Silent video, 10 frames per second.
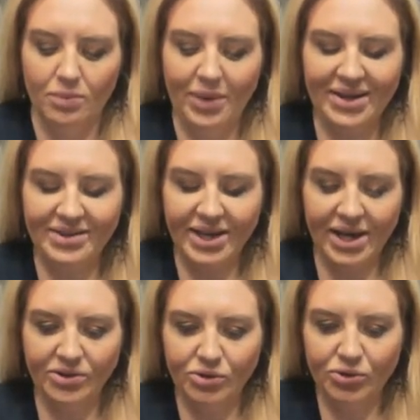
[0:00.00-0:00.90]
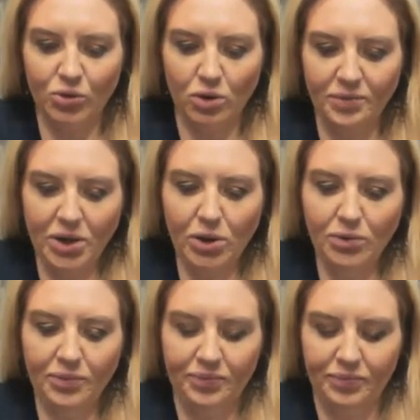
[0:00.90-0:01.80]
Pisces, Cancer,
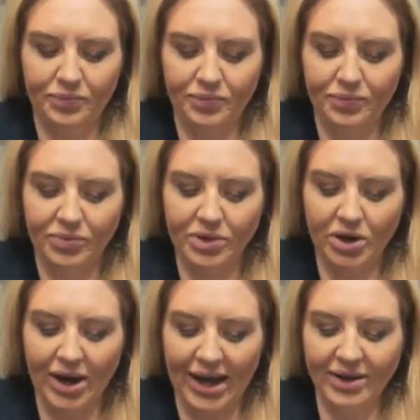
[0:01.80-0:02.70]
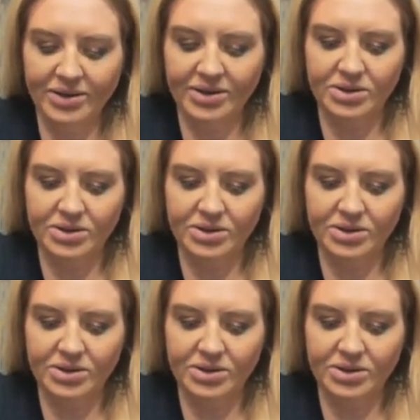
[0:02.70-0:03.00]
Scorpio. Their ex,